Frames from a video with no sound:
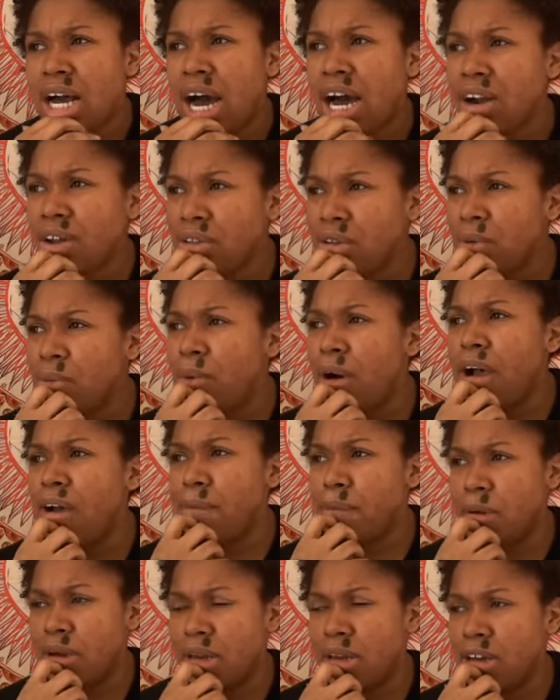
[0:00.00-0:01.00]
I don't know
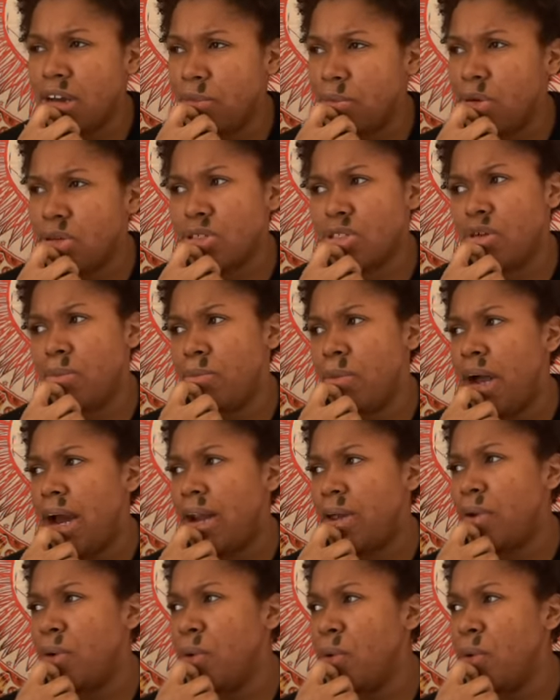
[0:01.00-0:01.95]
why I'm picking up on somebody